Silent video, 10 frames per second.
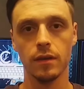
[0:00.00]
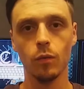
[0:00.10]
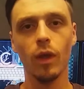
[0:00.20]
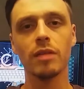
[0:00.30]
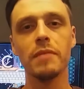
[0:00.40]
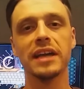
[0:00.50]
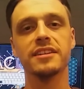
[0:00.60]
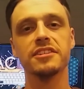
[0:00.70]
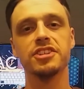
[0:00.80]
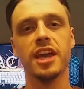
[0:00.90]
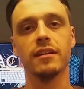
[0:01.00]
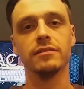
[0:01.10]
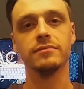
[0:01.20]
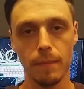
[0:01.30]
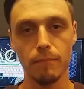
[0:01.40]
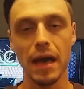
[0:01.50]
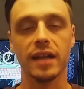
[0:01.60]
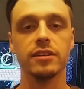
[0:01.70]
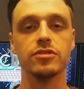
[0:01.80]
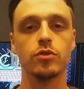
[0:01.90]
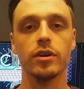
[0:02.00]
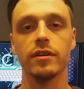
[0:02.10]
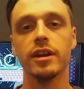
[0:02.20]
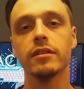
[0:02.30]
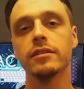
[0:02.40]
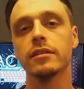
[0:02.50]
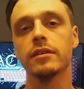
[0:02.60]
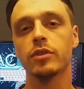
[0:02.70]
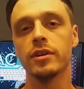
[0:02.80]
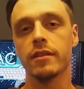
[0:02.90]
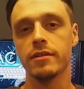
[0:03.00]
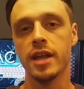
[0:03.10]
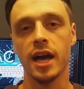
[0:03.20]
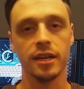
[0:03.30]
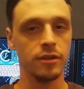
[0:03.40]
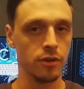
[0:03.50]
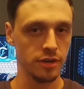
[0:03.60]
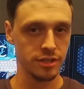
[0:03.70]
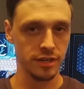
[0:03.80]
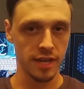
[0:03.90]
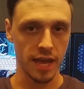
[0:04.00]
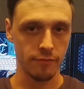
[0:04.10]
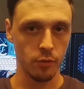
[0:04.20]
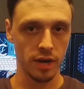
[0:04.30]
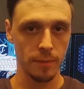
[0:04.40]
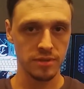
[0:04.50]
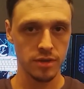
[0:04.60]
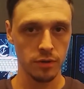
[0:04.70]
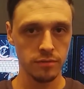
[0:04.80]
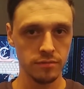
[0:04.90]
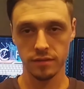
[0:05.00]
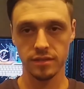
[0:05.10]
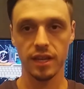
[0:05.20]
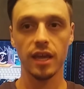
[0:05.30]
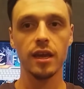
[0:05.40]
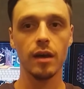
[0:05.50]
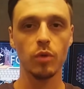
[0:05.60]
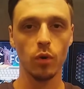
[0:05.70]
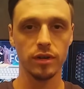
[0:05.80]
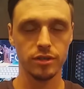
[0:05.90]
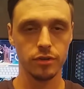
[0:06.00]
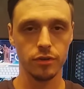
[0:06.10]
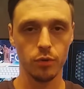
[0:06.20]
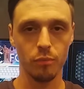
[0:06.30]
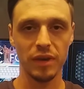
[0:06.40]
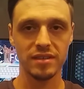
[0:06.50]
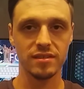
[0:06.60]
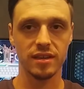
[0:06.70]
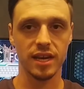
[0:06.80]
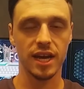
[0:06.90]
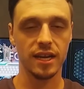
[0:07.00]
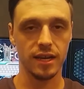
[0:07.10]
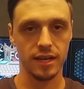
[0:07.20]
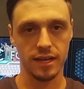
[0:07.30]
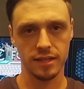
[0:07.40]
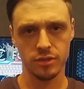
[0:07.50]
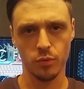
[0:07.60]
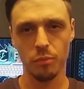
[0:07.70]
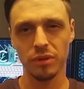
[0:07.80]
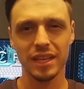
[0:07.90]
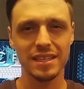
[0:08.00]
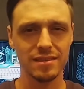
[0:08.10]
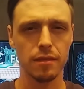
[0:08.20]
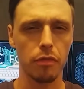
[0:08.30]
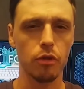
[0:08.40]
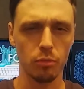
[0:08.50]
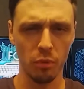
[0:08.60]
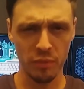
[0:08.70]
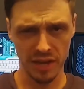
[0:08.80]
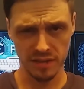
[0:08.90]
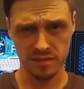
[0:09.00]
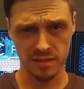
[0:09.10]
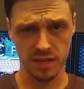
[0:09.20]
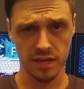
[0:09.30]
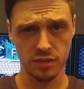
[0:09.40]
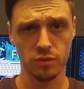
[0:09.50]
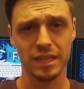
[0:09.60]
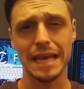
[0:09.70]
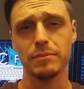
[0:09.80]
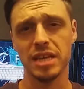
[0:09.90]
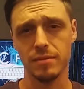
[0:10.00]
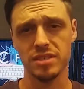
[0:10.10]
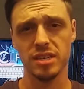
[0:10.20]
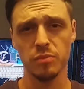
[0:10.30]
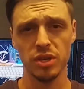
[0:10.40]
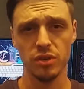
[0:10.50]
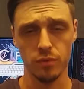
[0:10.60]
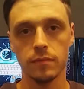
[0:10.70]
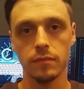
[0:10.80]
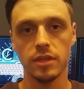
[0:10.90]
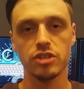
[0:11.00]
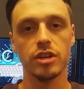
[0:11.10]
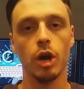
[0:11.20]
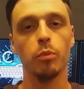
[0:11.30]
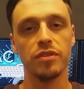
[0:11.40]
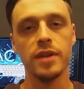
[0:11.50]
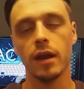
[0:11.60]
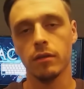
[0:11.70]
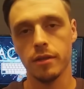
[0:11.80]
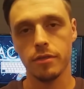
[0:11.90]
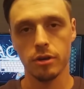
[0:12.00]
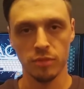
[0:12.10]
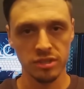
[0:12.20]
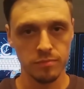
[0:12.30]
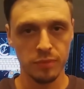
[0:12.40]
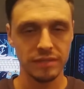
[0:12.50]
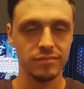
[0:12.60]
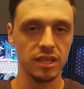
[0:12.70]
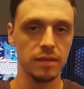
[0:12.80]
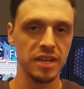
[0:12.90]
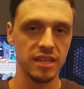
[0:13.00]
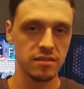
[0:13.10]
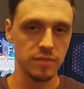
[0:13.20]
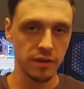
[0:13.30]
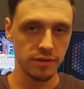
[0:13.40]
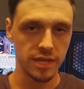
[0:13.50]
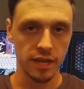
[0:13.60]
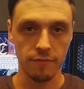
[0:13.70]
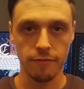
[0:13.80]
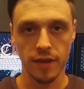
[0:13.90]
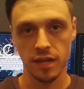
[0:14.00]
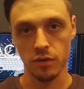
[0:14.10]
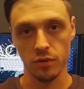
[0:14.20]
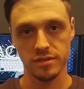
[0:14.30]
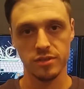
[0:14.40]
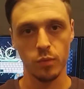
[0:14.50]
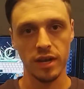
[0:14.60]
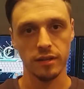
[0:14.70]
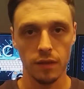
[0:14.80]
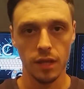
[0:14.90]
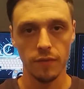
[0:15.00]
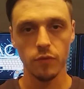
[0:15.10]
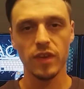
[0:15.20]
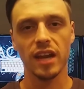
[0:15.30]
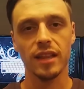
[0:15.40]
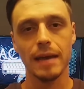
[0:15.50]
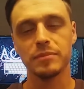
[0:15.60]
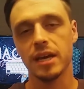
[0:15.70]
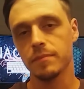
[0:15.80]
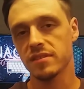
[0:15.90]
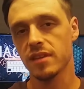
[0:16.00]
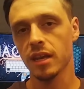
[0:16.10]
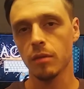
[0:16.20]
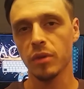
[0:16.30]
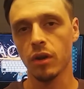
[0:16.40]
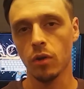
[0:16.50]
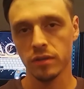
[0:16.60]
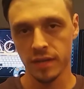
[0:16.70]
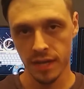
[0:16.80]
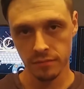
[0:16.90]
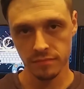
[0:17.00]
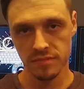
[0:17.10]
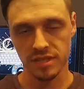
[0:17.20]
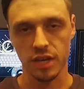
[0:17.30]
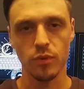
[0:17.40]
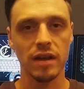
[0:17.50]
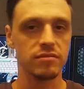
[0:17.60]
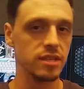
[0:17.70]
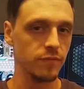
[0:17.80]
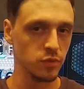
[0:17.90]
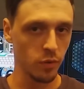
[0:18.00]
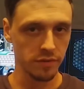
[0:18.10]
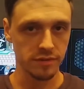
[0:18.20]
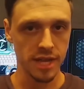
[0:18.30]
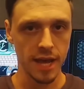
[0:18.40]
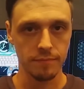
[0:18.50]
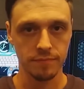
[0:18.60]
Welcome back to the channel. Mac DeStroir here to deliver another noggin nourishing knack for it episode. Today I'm going to show you a basic guide to replacing the thermal paste on your laptop CPU. This should help with not only thermals, but eliminate some irritating fan noise as well. If you've got a laptop that's getting a bit older now, stick around to see if it's worth your time.